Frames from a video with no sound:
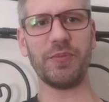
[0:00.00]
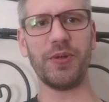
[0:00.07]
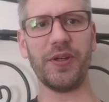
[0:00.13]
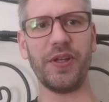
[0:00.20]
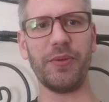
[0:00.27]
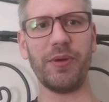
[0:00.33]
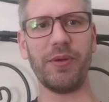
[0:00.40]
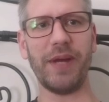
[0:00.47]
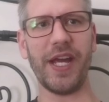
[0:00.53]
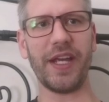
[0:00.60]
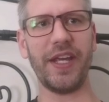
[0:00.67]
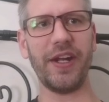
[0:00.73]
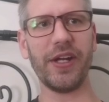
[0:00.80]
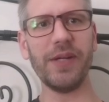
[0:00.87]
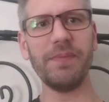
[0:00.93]
just put another one
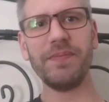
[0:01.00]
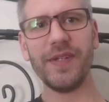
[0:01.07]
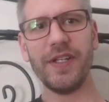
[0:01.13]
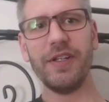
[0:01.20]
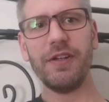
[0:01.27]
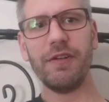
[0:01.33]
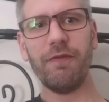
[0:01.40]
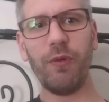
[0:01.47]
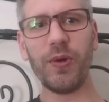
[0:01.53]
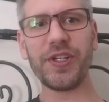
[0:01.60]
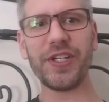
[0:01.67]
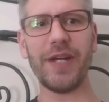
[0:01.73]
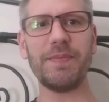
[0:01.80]
back here. 4